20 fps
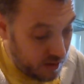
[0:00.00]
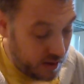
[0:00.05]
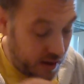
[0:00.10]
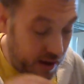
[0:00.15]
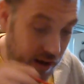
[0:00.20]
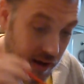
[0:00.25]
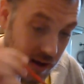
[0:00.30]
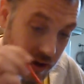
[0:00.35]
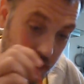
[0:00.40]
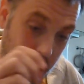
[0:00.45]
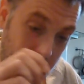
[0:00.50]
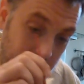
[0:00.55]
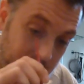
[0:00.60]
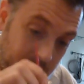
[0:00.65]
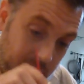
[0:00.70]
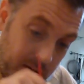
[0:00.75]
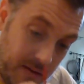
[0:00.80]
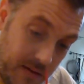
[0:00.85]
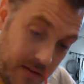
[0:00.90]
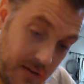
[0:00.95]

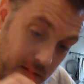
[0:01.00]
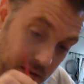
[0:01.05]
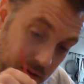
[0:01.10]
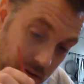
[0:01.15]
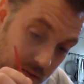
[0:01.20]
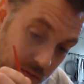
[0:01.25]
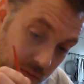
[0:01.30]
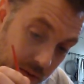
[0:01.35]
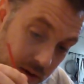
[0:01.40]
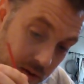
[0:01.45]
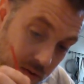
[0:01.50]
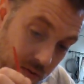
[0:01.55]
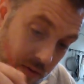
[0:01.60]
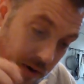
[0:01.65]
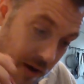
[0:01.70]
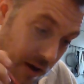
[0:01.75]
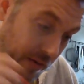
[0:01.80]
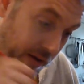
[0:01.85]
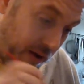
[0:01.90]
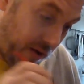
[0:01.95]
and we all
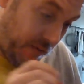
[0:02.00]
know how